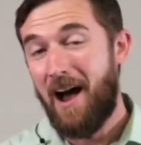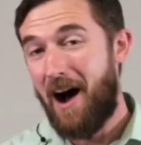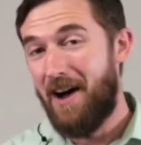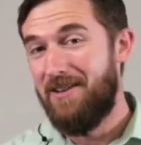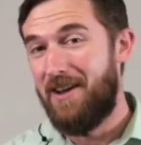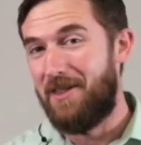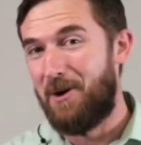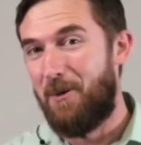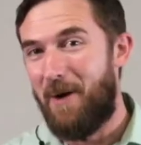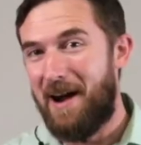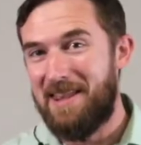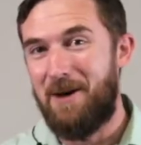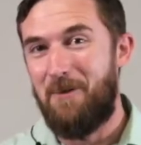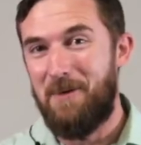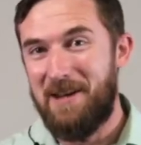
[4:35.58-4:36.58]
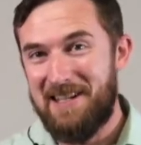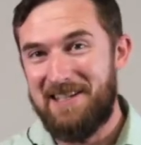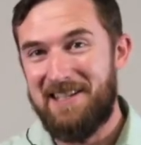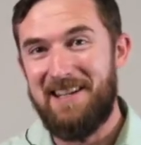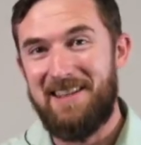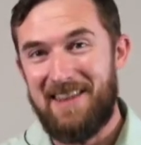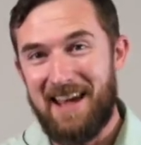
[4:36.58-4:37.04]
Another way that we
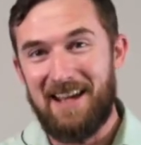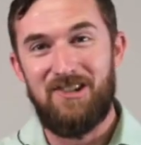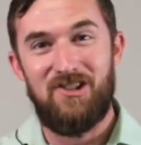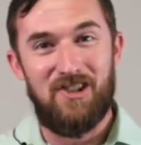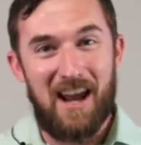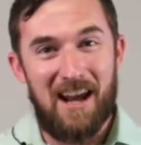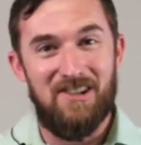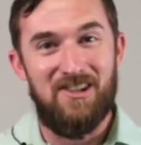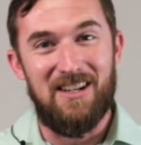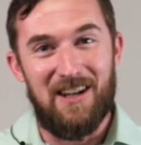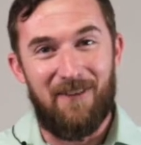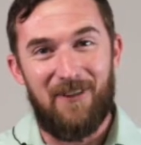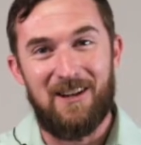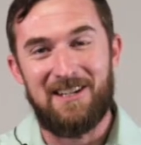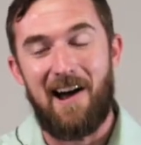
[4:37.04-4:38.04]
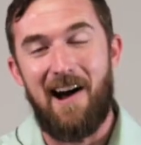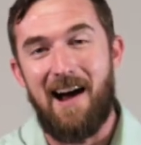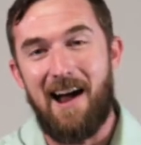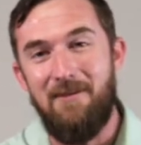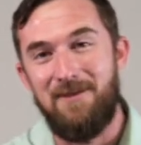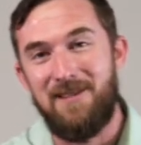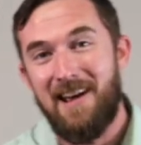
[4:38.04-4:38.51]
see things change at different
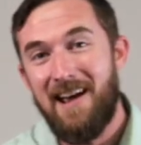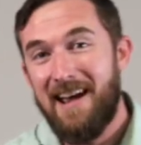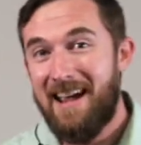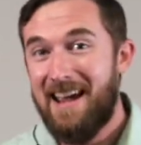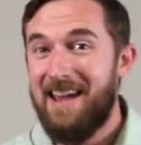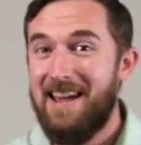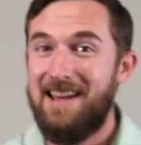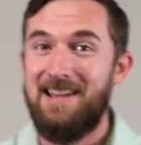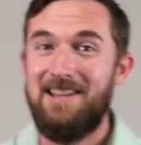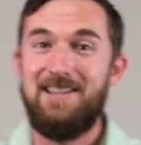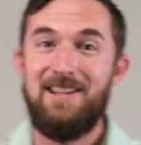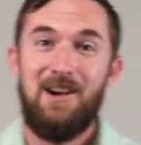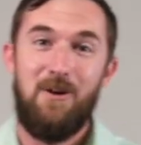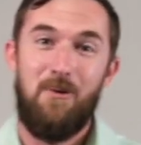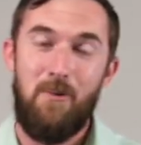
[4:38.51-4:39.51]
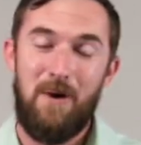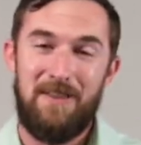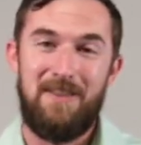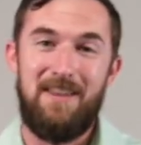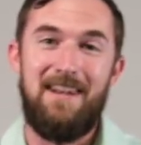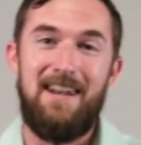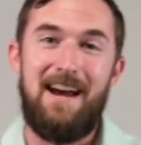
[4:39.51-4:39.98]
times is
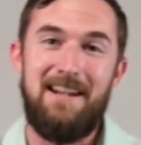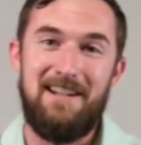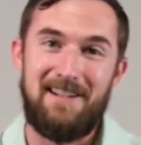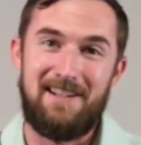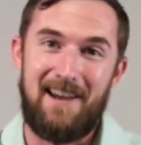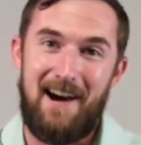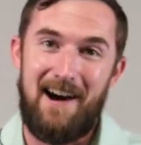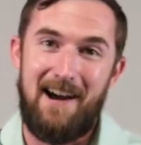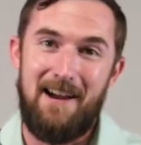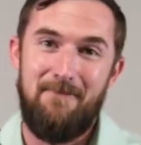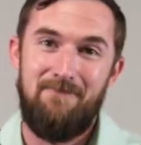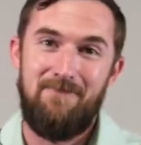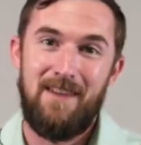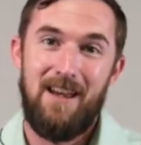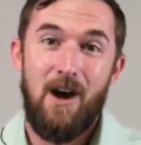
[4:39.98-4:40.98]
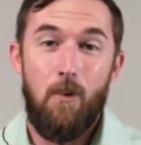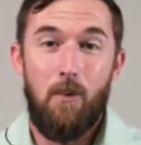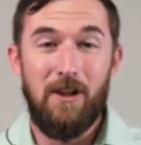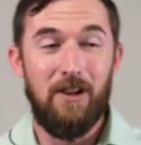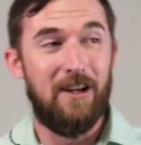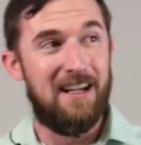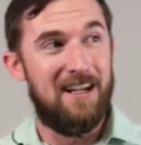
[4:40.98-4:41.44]
with the night sky.
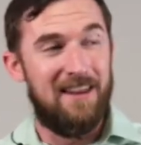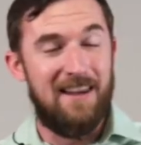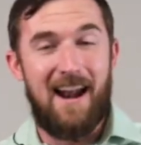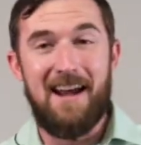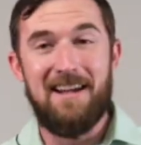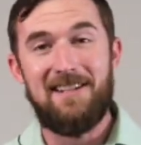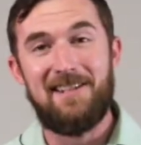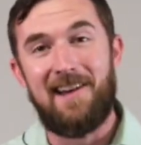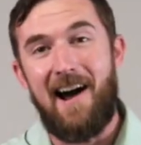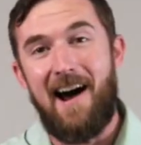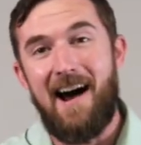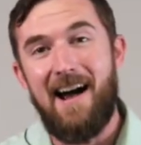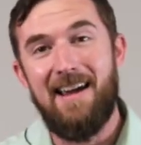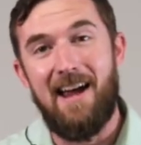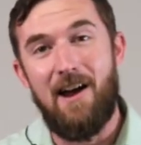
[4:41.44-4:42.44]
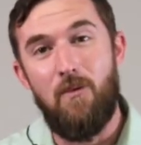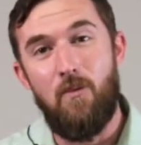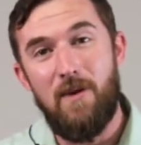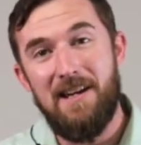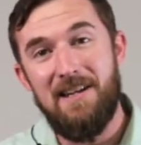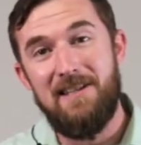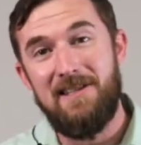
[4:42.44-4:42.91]
We look into the night sky and
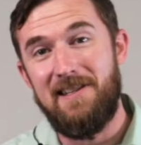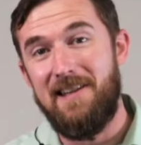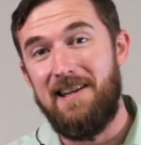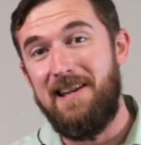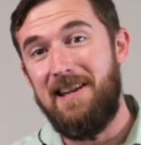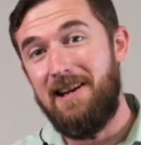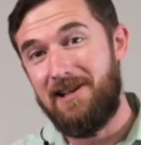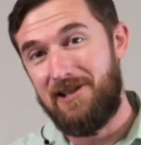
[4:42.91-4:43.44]
we see